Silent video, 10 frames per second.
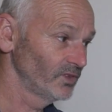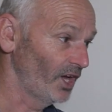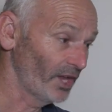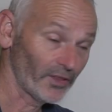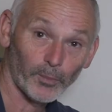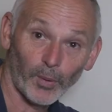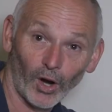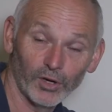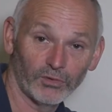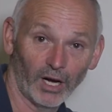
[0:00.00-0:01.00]
another
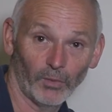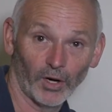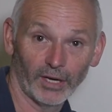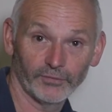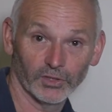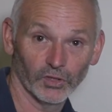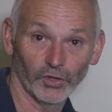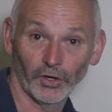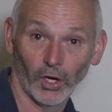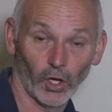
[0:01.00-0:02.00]
program I'd have to
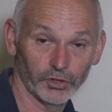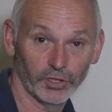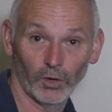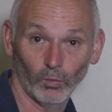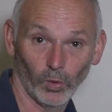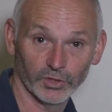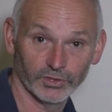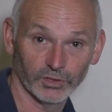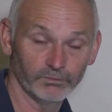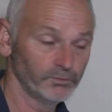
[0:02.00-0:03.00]
learn and I don't want
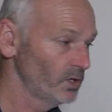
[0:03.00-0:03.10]
to.